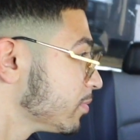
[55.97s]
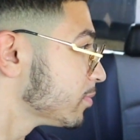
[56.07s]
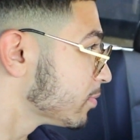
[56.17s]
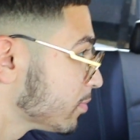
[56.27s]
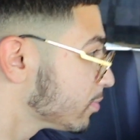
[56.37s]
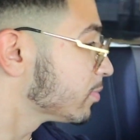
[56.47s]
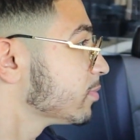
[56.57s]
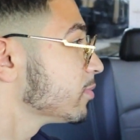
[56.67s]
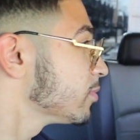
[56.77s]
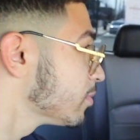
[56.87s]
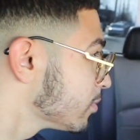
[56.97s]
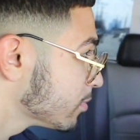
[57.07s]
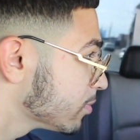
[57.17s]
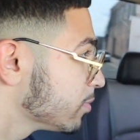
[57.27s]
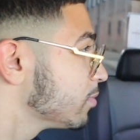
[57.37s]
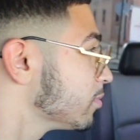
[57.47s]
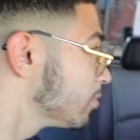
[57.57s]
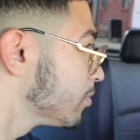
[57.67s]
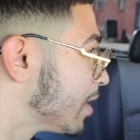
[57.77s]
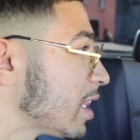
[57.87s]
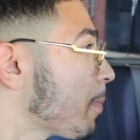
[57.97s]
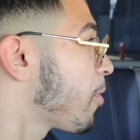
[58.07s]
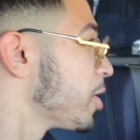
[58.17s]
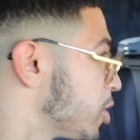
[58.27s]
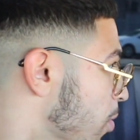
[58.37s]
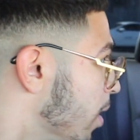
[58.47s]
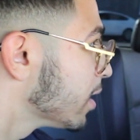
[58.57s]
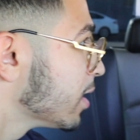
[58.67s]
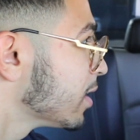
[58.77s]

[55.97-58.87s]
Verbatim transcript: a tire. Not the pressure one,